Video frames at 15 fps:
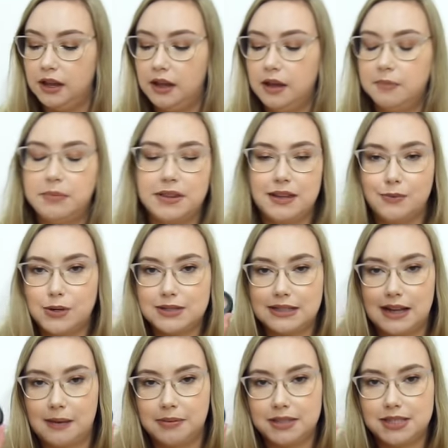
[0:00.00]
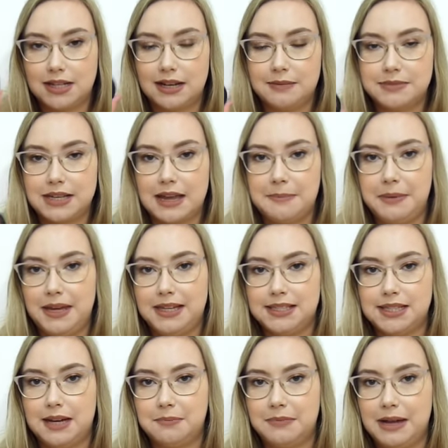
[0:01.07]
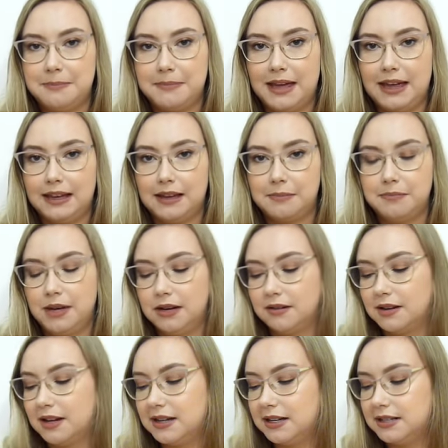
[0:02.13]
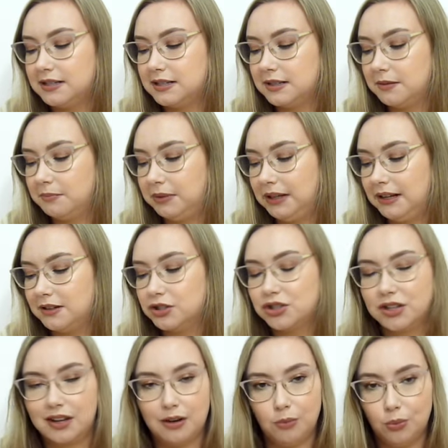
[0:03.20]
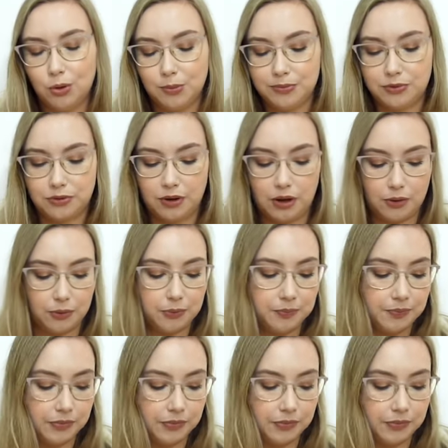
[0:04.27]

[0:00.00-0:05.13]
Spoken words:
but there was a couple of times I picked up my MAC Moonrise blush in Warm Soul.